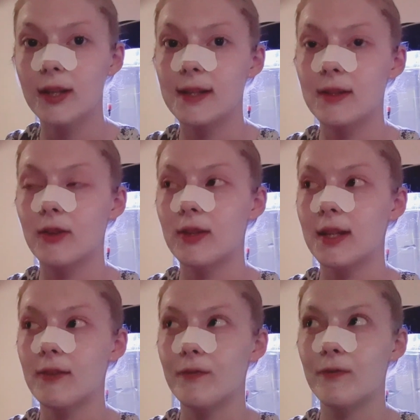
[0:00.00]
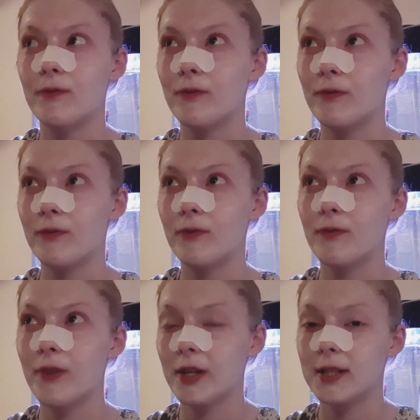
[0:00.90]
He's only
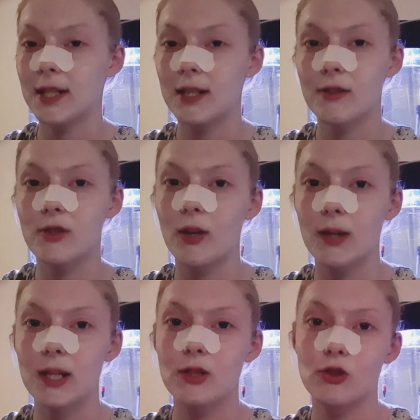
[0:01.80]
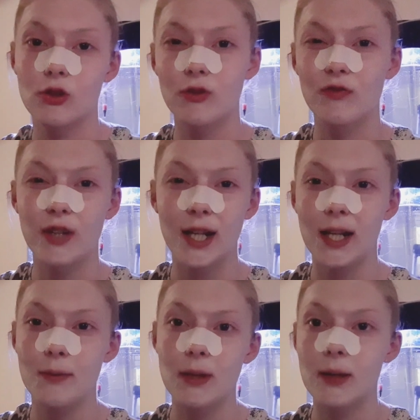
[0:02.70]
13 so he shouldn't
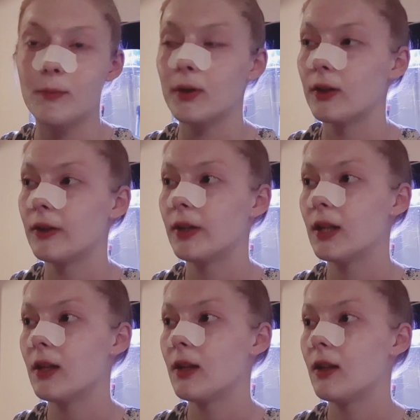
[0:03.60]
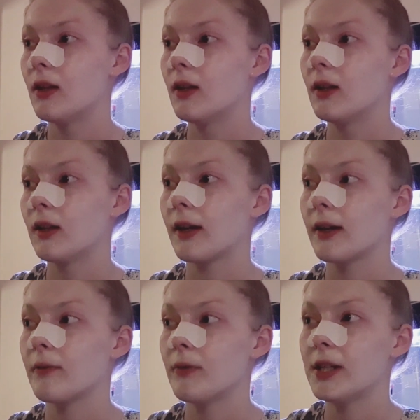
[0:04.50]
really be put
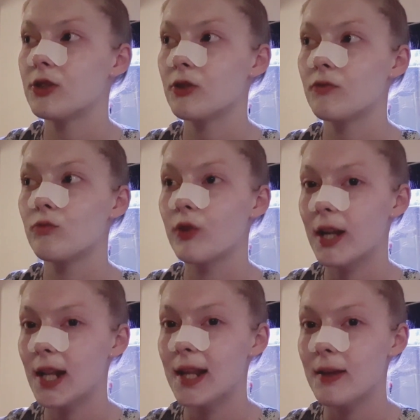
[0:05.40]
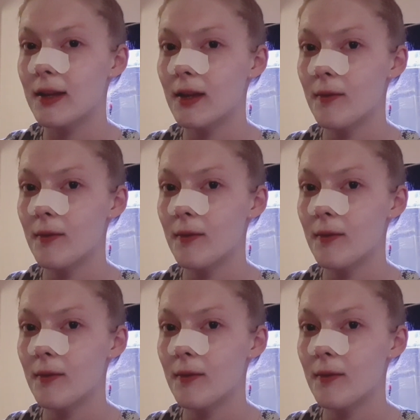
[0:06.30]
like he shouldn't really